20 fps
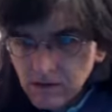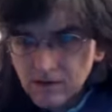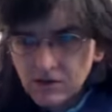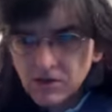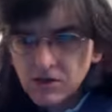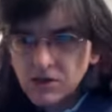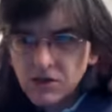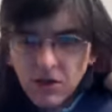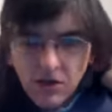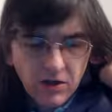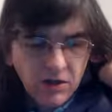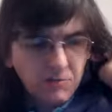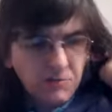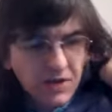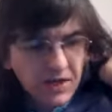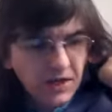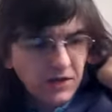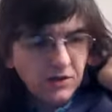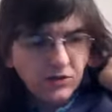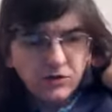Sorry, I'm
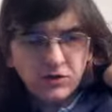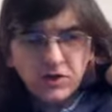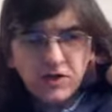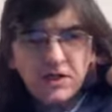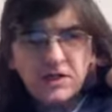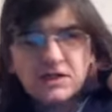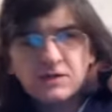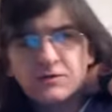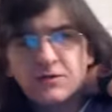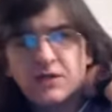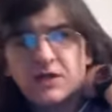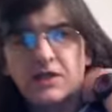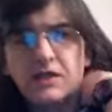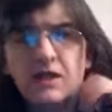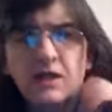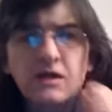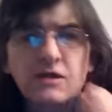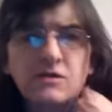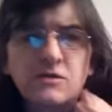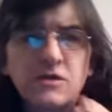making all of these
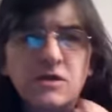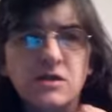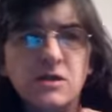videos.